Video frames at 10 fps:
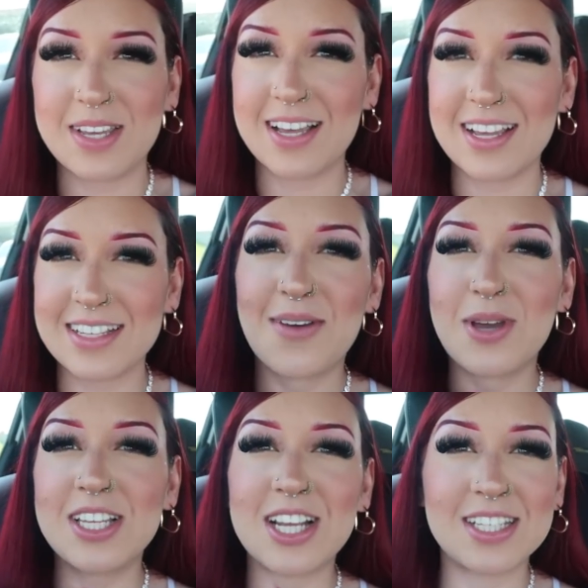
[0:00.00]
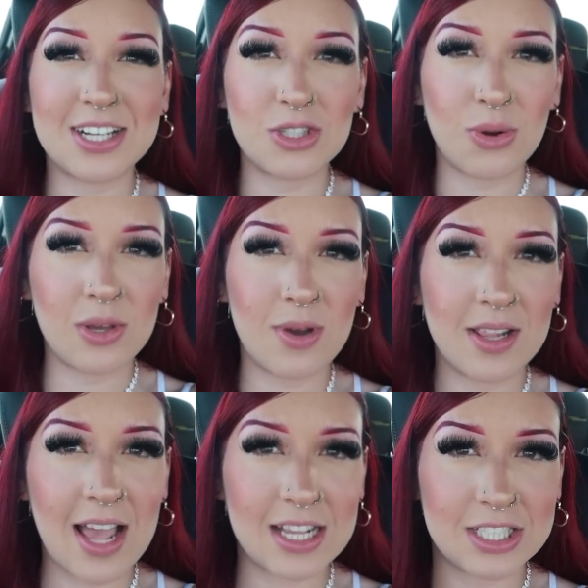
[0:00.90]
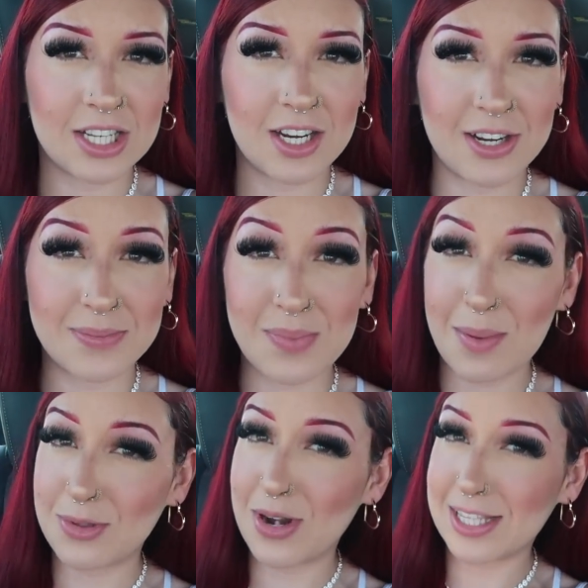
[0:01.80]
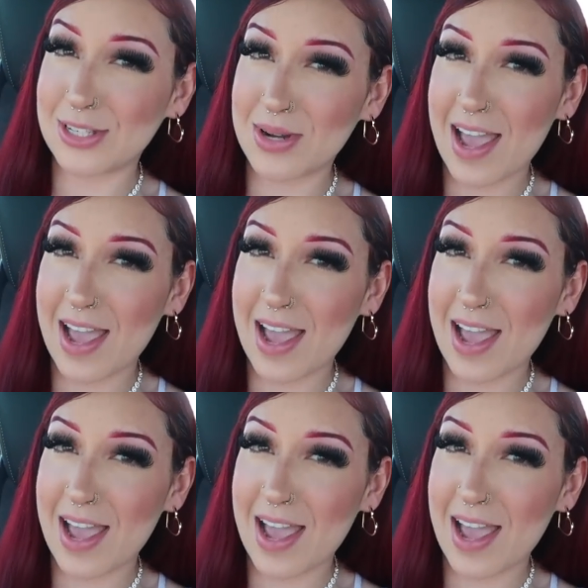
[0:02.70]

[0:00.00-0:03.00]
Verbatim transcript: because we just turned 21 last year. I'm 22